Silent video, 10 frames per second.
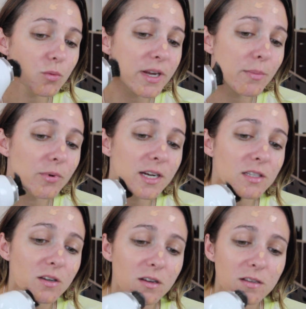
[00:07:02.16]
three
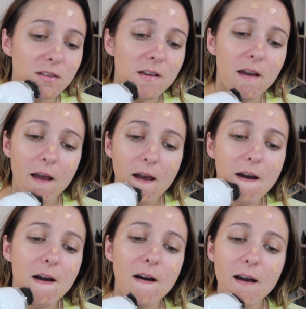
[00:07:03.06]
bristles?
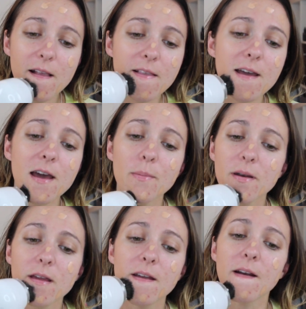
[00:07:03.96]
What is
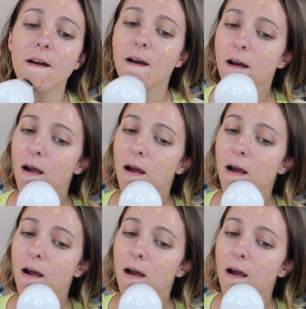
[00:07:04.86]
happening?